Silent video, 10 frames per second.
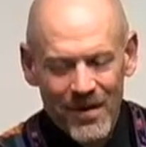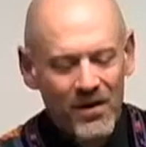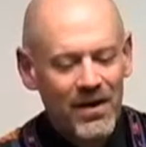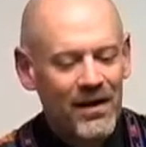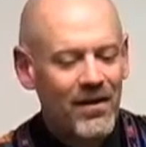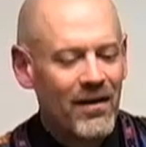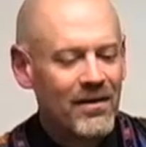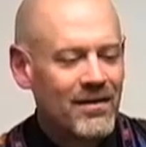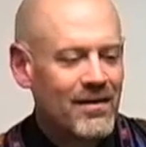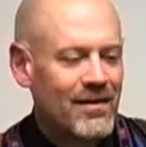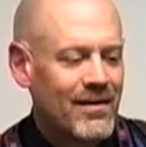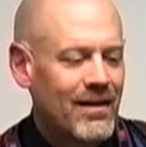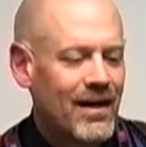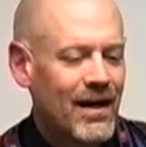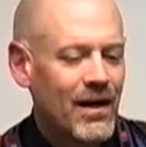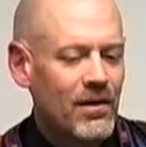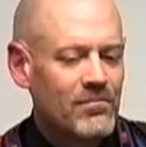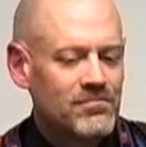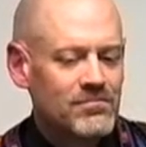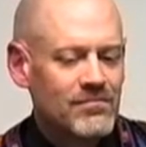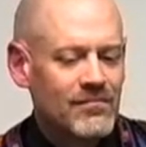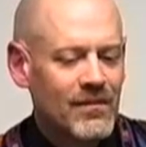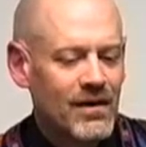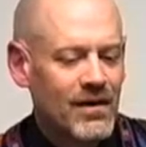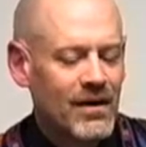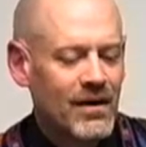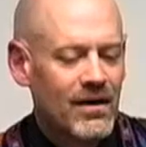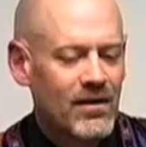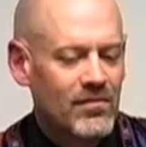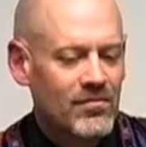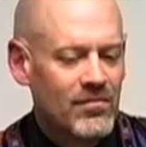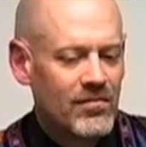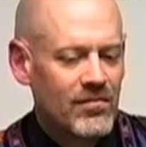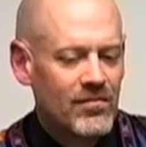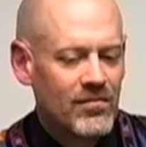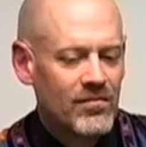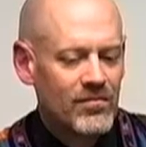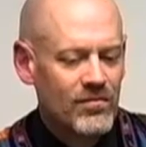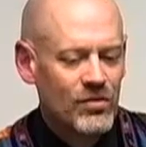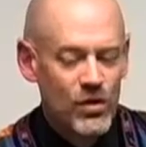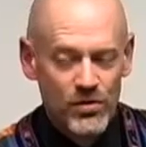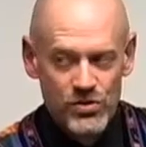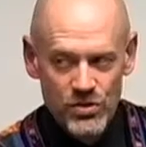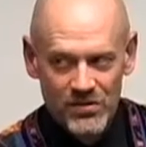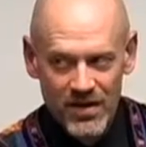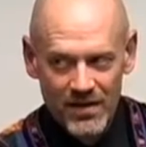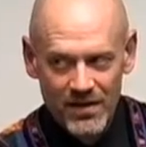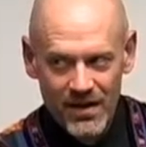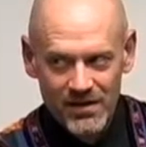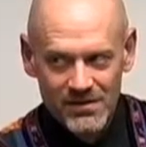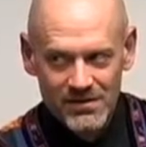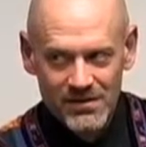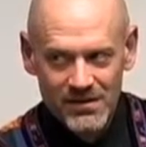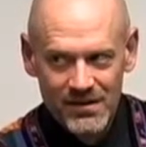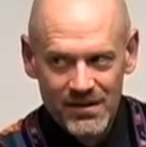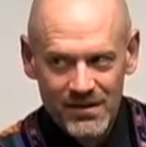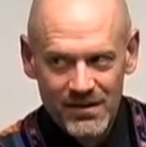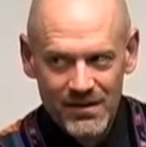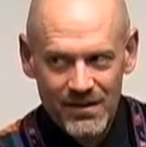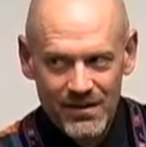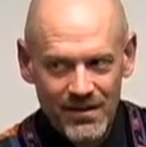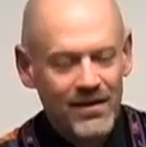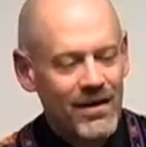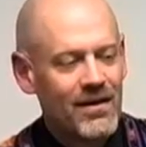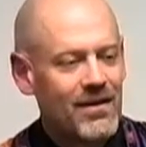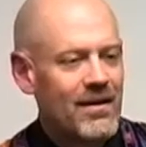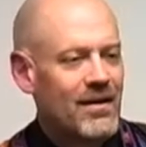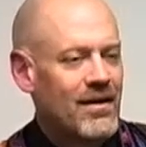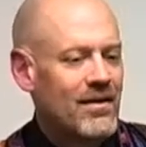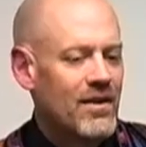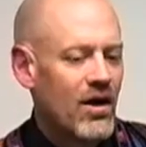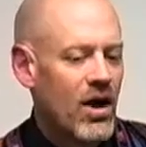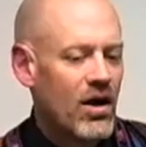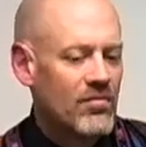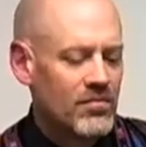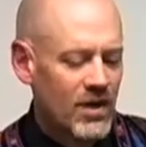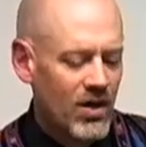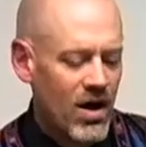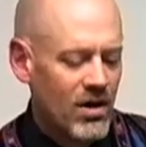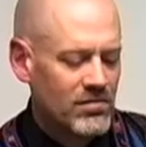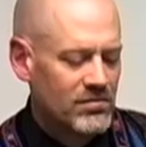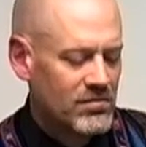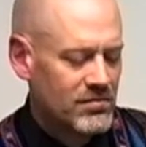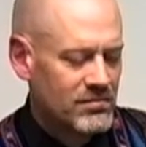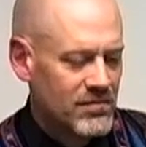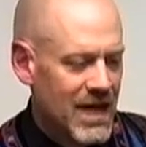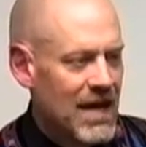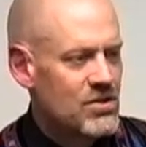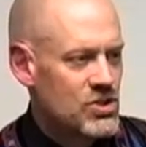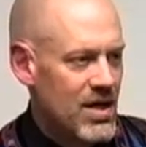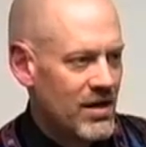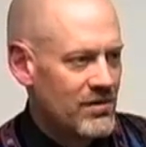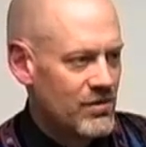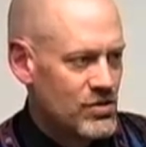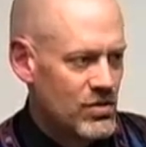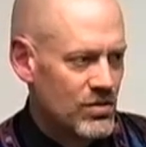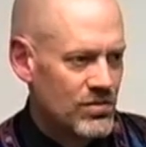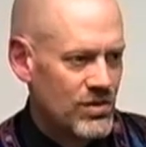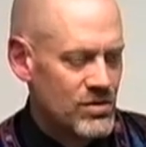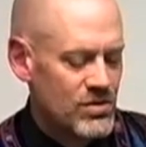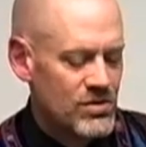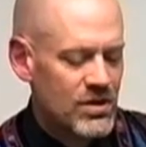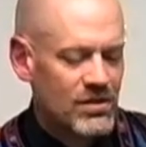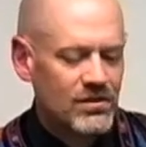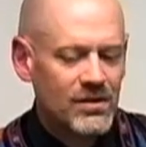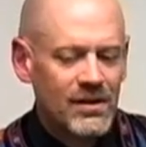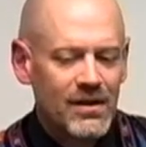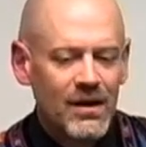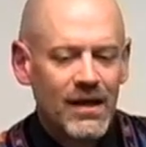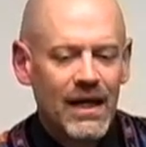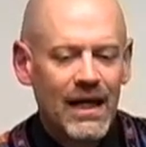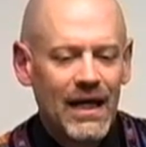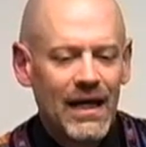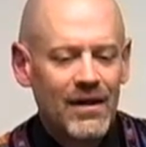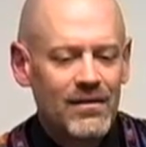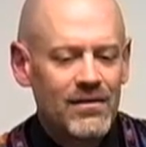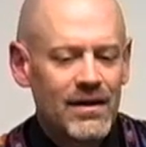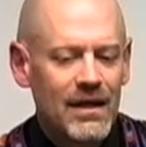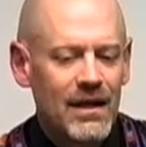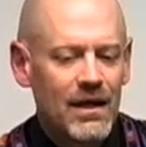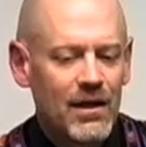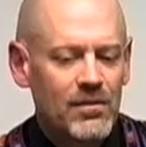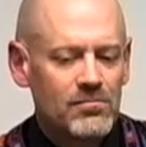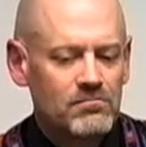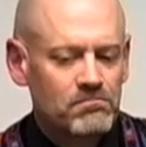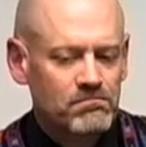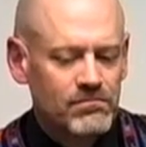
Okay, all right. Um, uh, do you know what the sure sign of the nail is? Okay, there are there are handshakes that you that you do, and um,